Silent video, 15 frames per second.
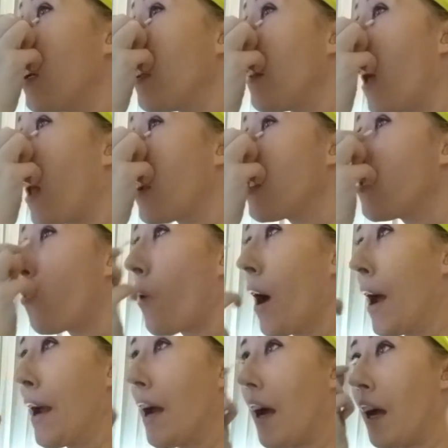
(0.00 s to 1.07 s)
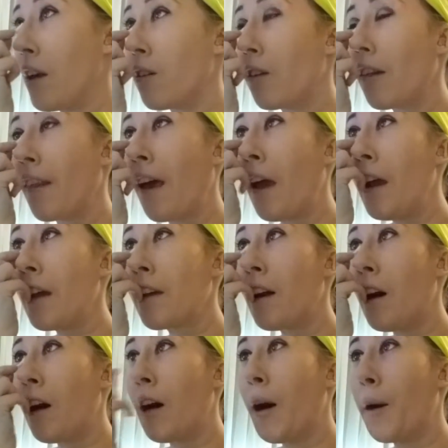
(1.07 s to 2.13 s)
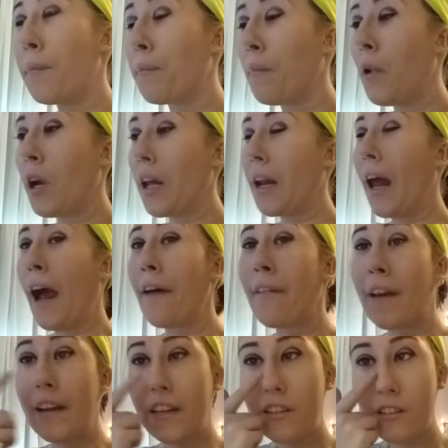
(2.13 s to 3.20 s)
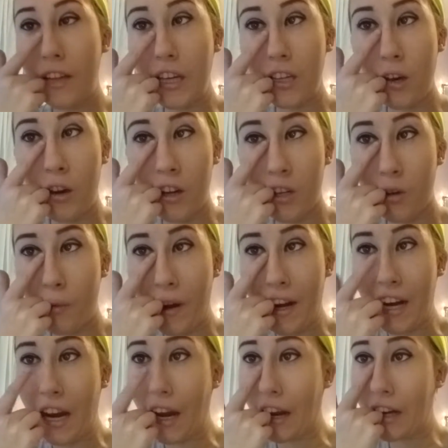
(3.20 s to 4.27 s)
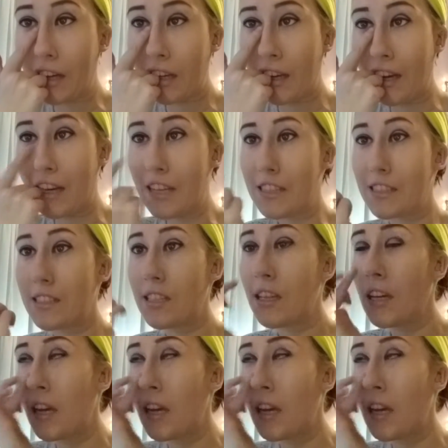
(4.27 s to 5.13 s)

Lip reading: That is why I don't like putting eyeliner like all the way in, because